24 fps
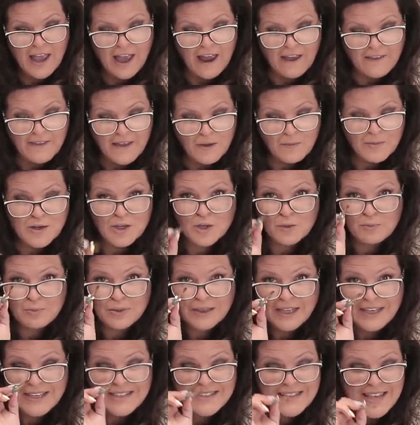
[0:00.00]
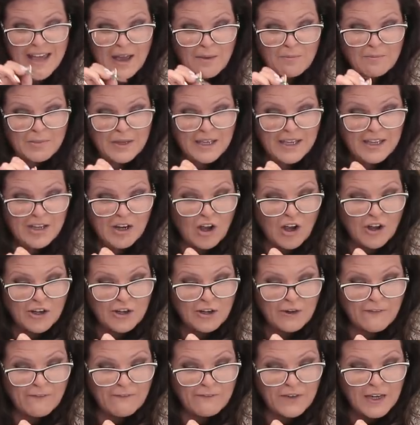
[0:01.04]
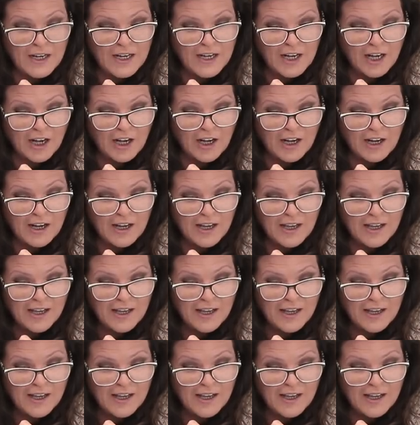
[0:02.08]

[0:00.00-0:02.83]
And then when you place that bead on your finger,